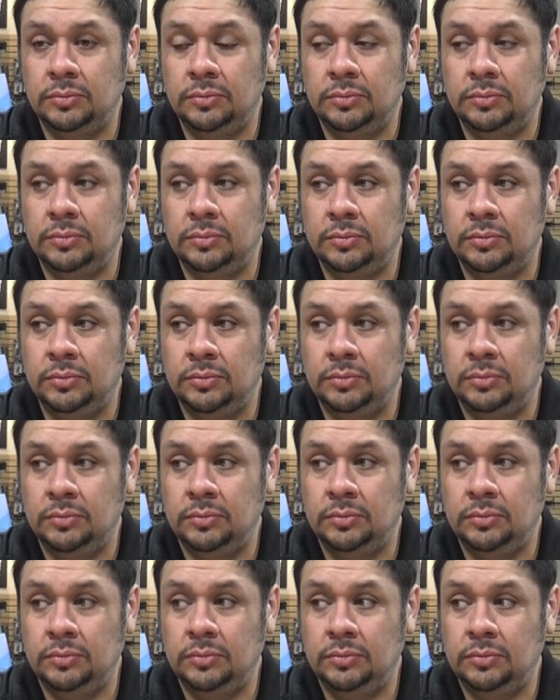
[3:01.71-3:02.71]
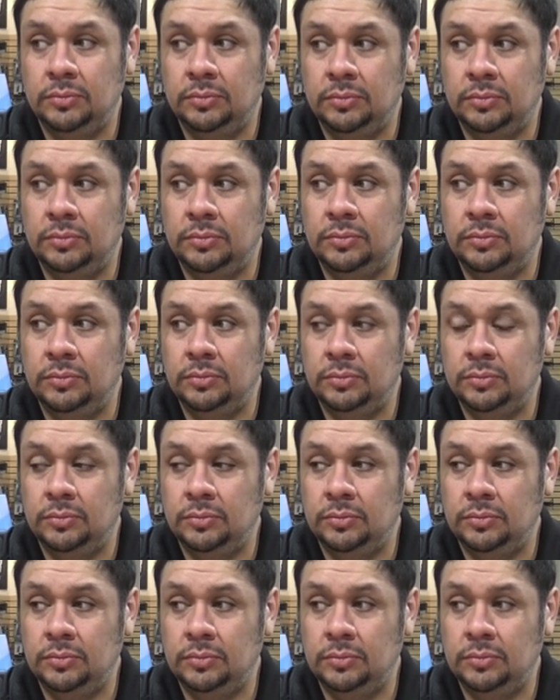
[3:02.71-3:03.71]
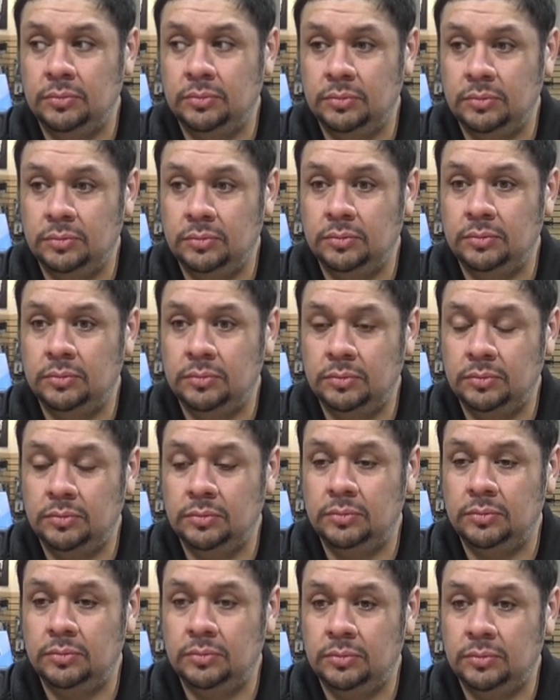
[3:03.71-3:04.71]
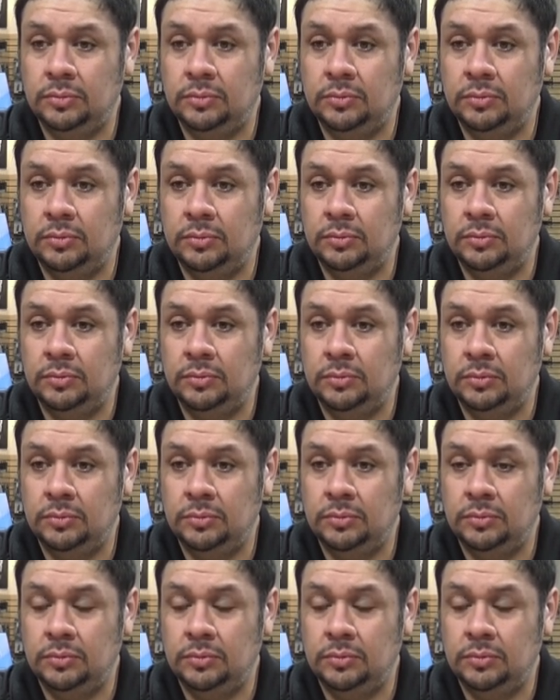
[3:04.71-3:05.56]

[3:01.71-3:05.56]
(silent)